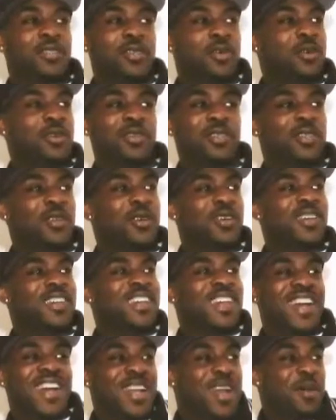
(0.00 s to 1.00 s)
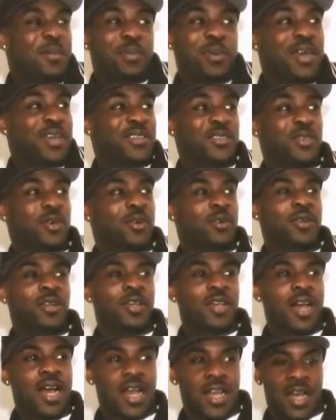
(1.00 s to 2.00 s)
so, you know, I got picked. So
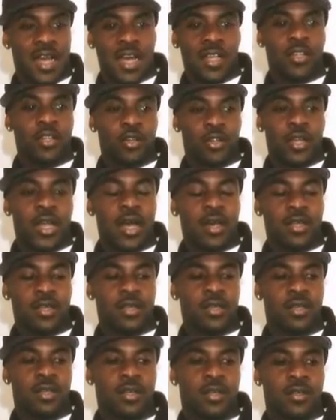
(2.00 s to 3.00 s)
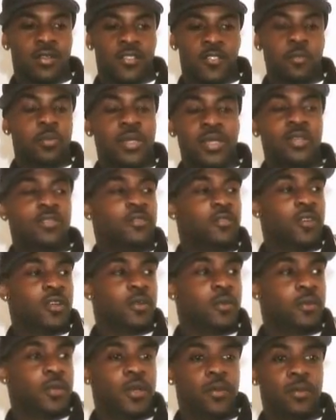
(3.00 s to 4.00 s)
I learned how to speak in
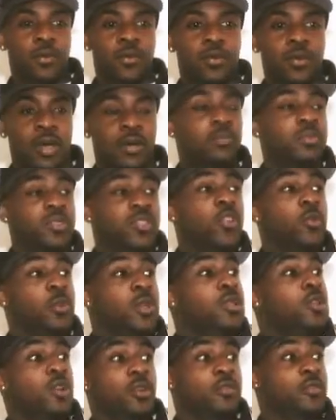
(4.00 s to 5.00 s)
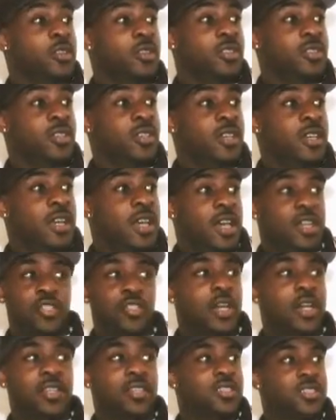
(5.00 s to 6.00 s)
front of people and still be nervous and
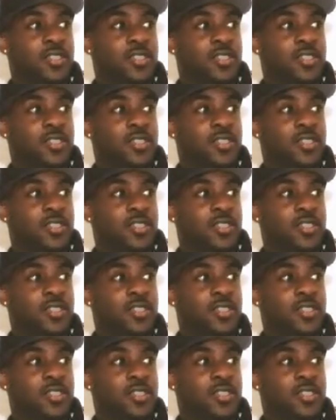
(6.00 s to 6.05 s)
try to